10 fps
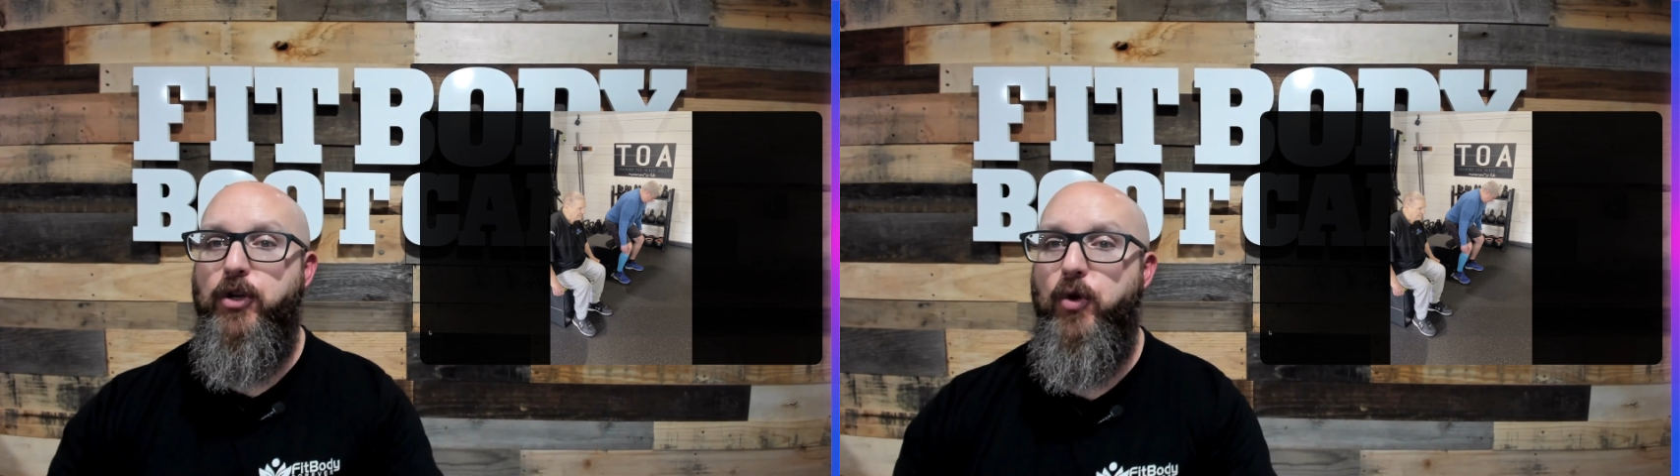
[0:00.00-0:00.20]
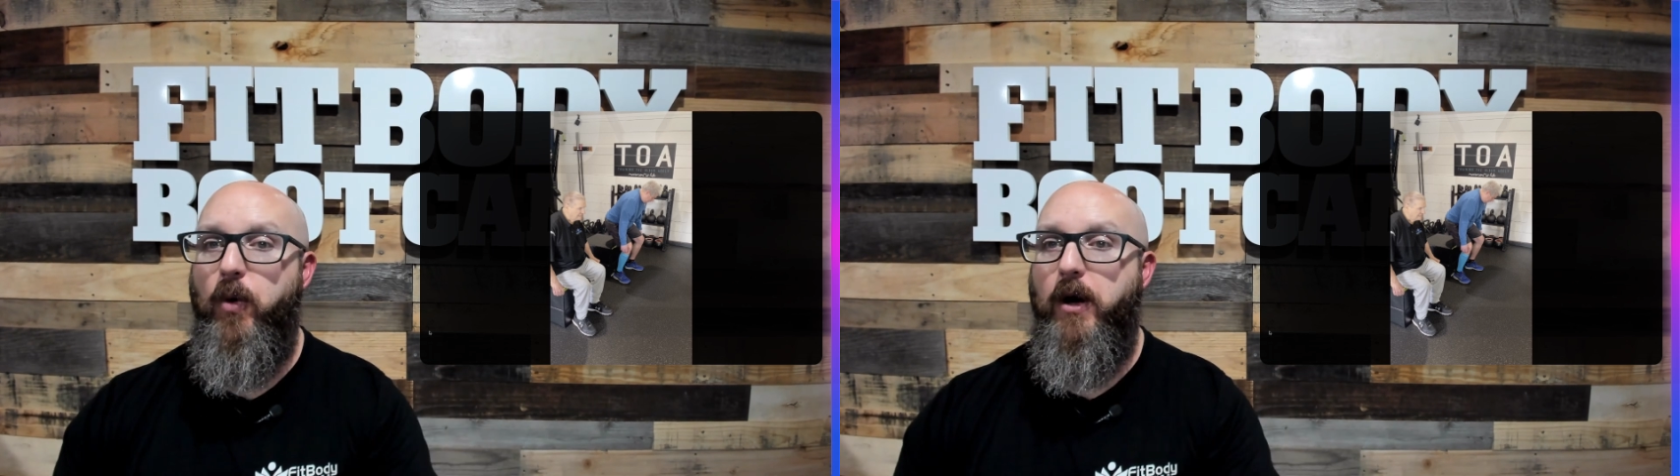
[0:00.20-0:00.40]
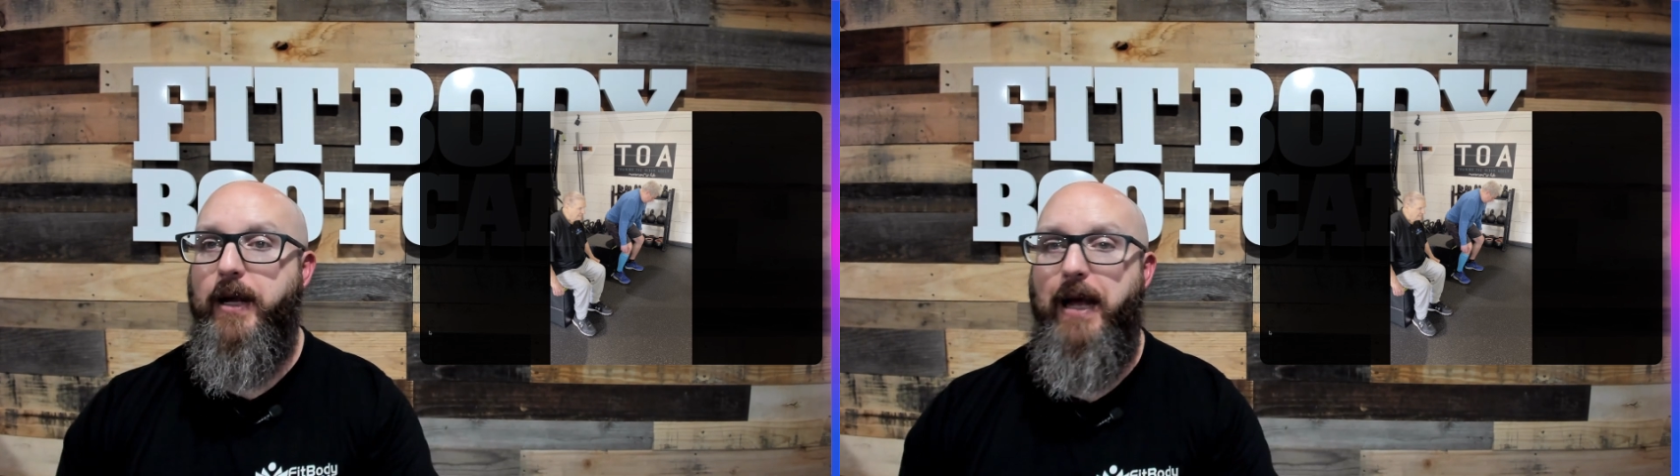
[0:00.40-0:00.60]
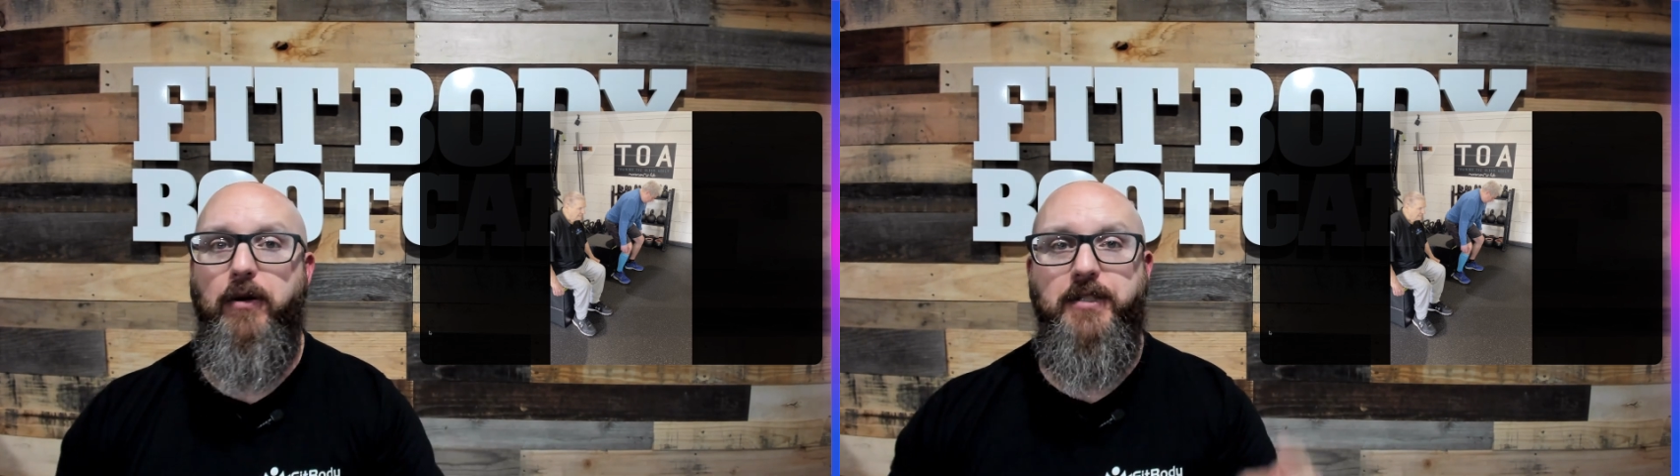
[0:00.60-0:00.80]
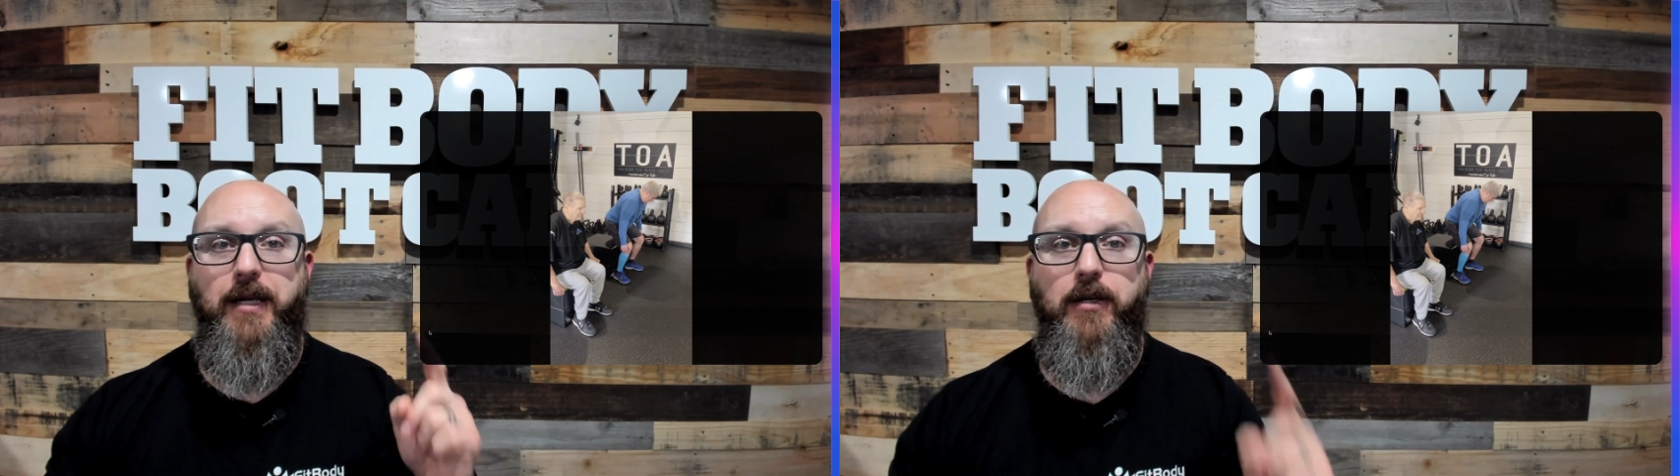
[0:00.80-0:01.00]
you are
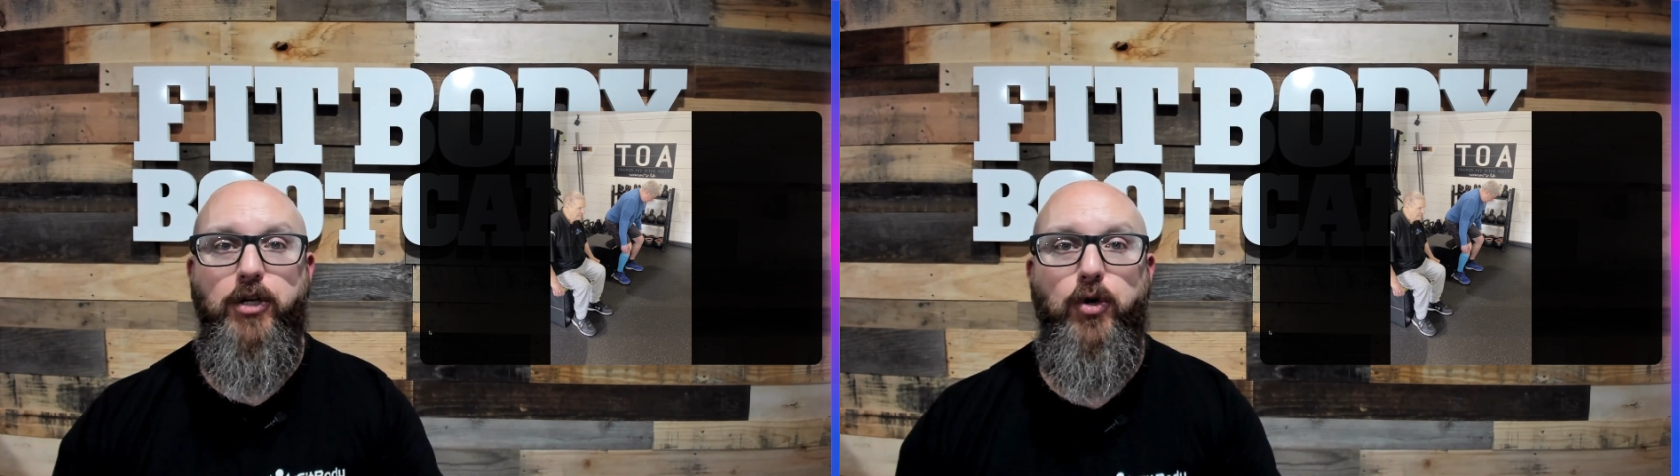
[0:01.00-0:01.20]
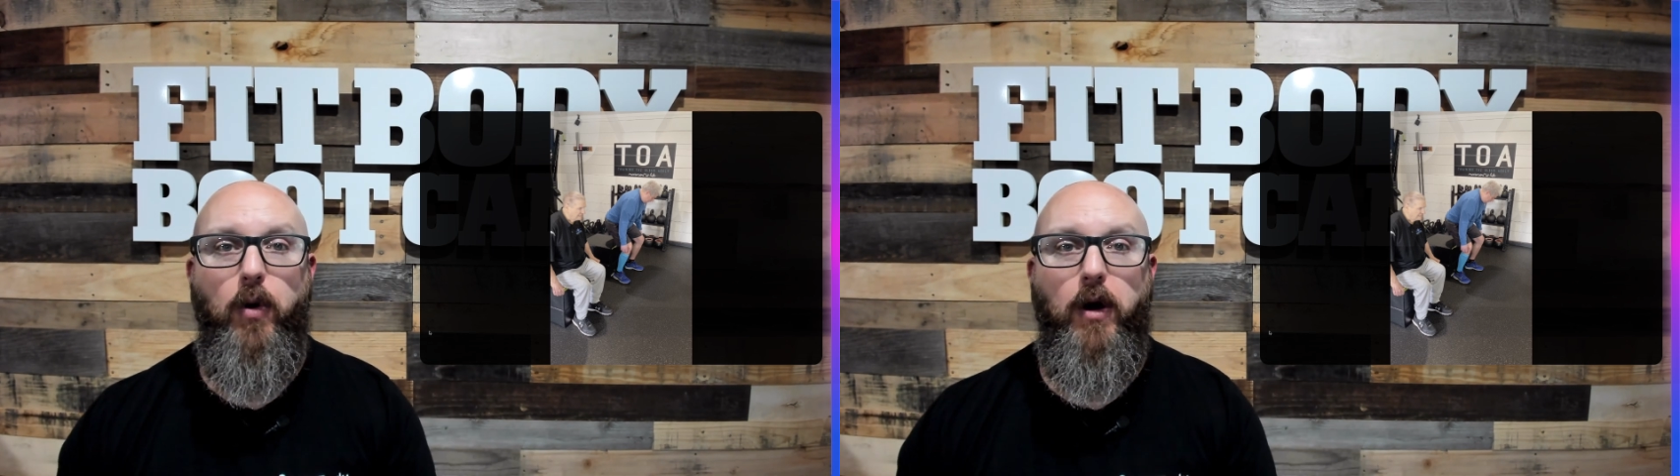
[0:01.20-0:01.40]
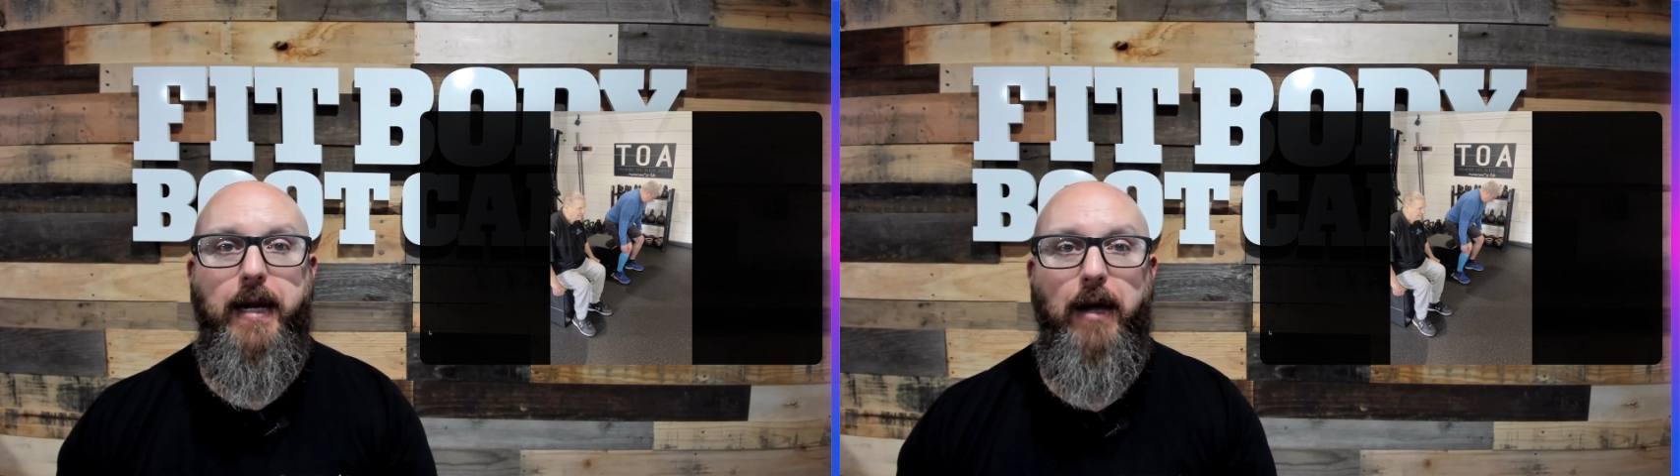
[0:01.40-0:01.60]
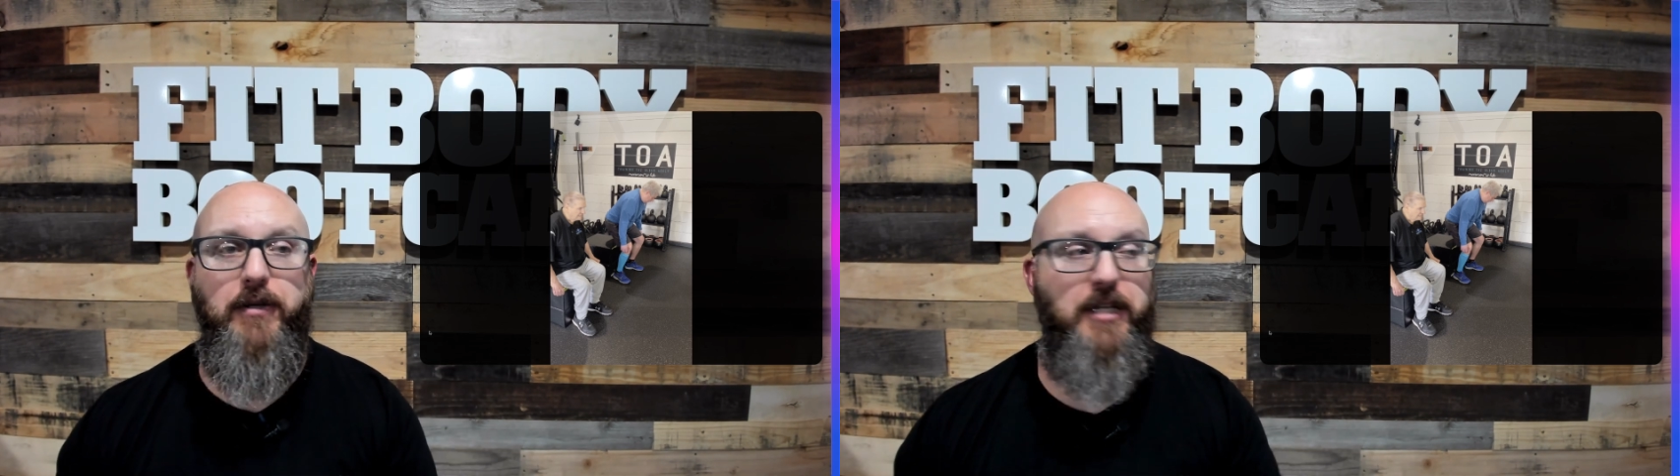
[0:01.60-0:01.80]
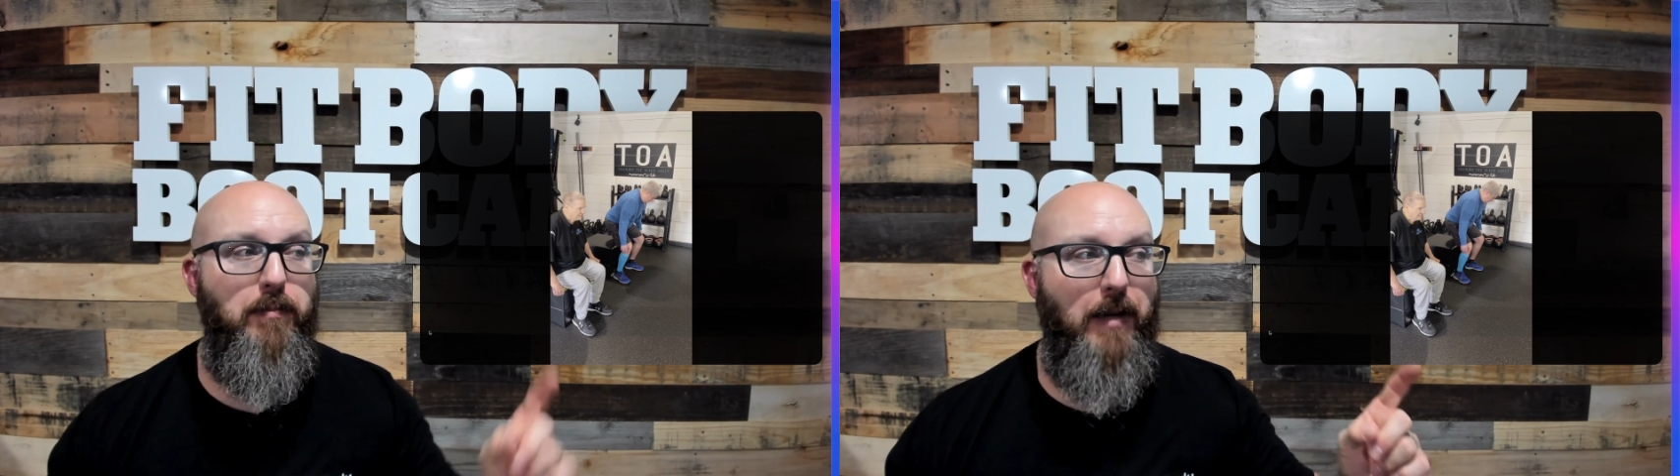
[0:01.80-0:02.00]
counting, you are counting.